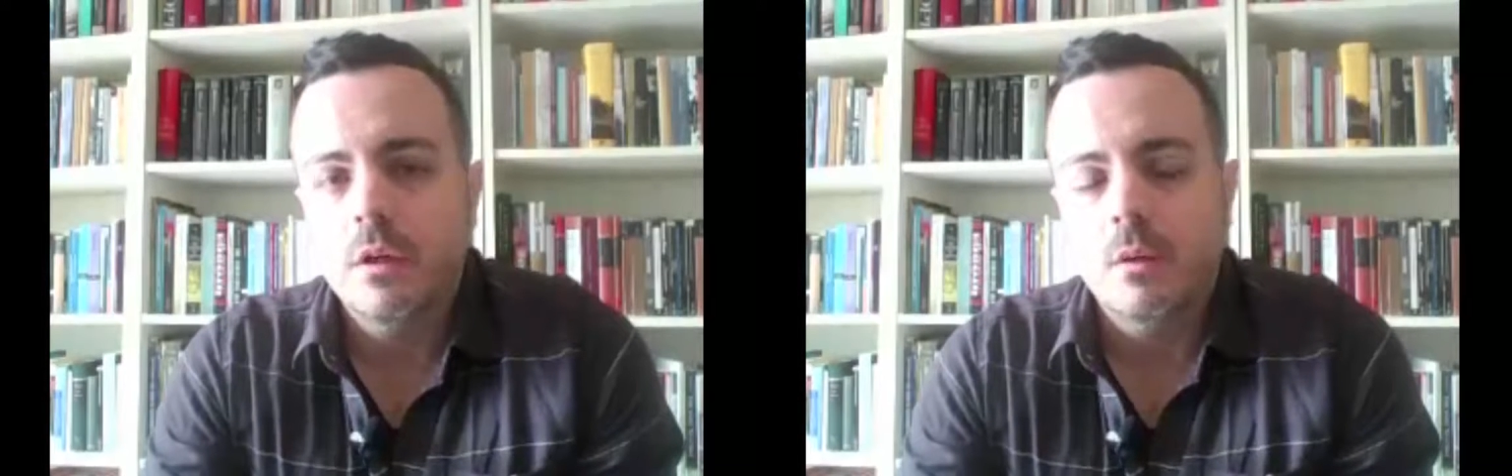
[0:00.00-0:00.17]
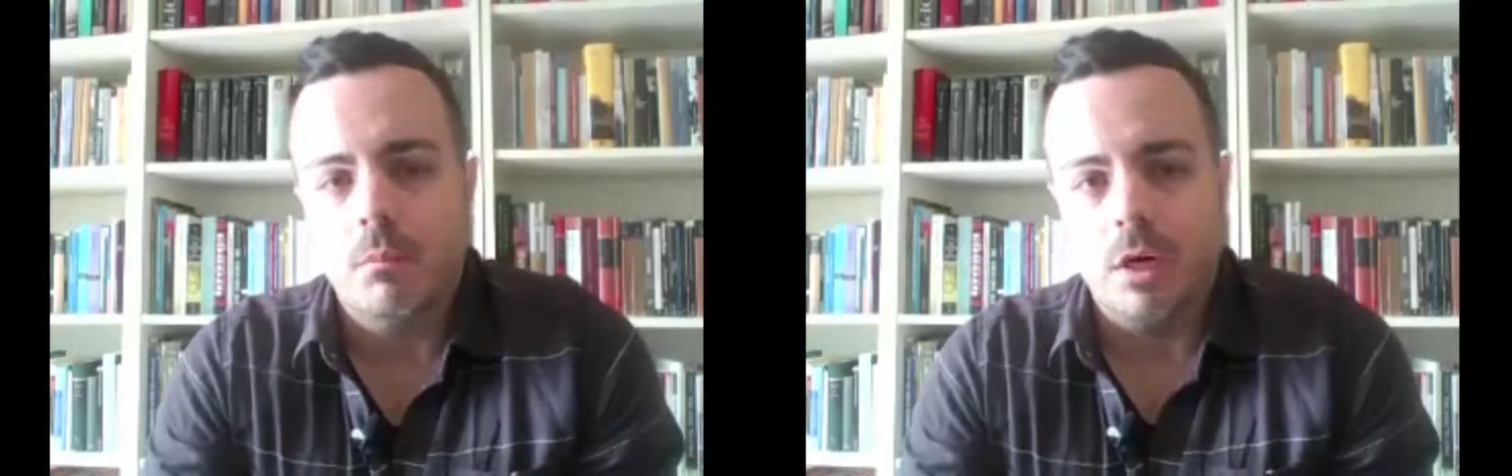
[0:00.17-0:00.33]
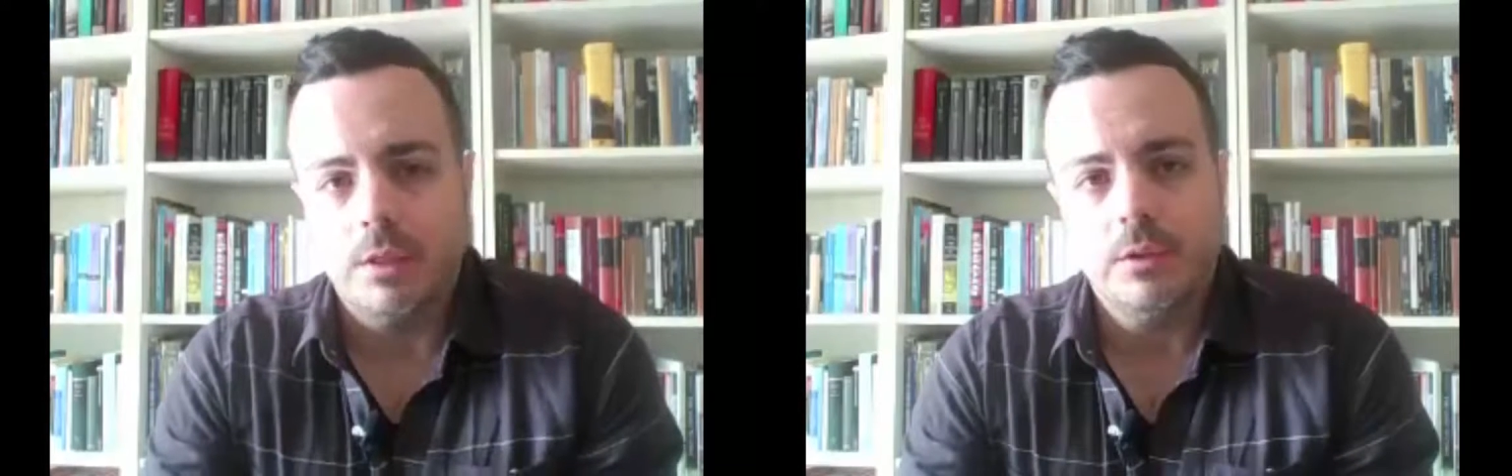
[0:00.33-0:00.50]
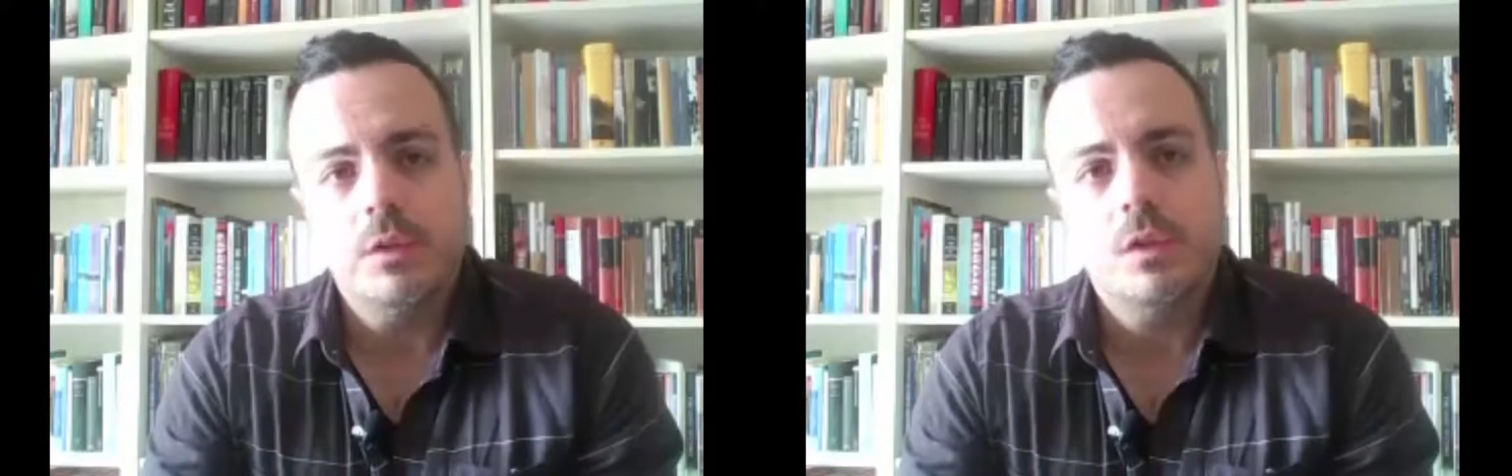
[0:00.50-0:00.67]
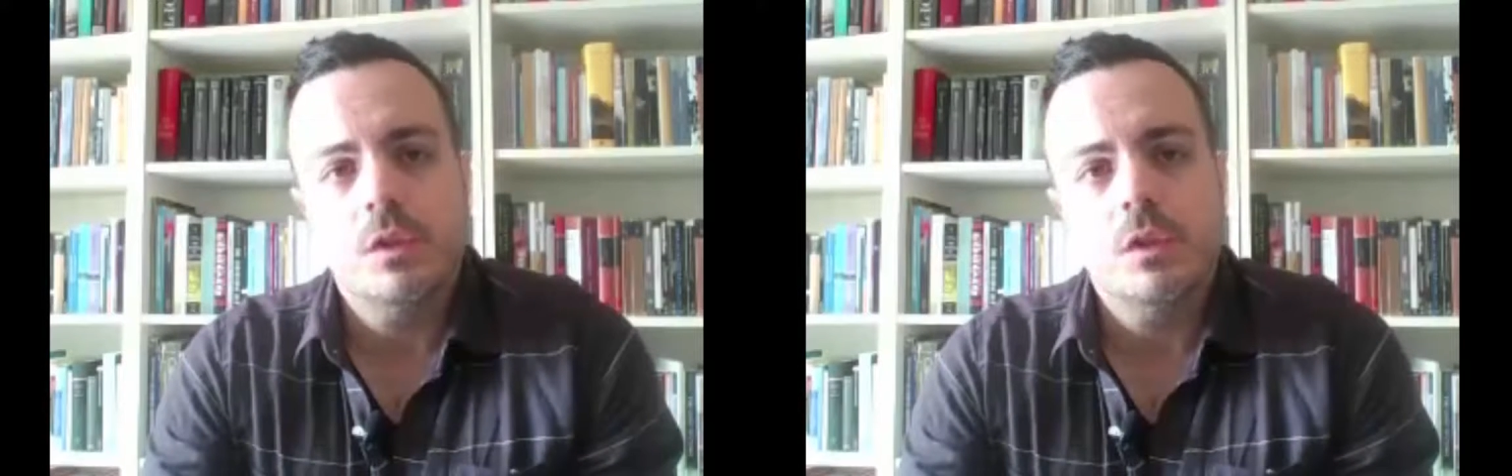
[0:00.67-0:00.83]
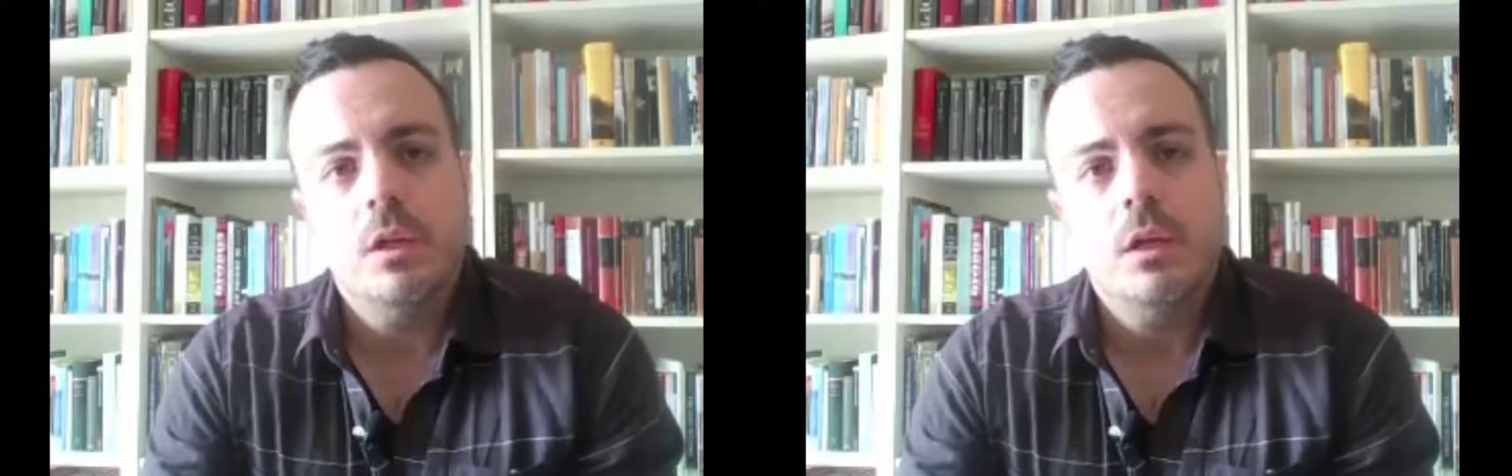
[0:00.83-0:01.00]

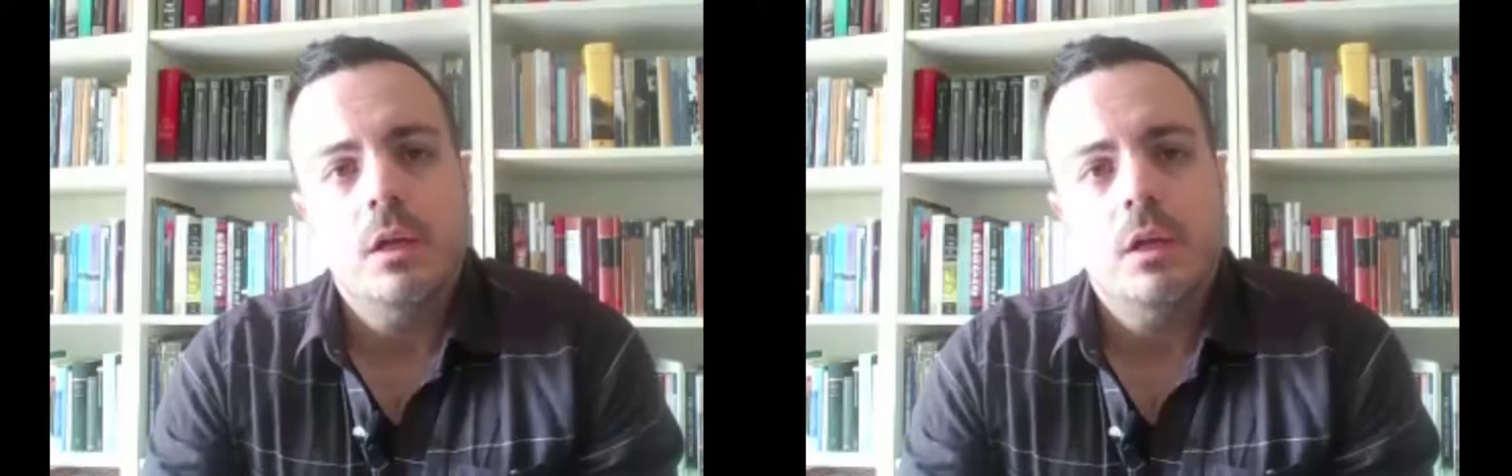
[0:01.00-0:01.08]
models,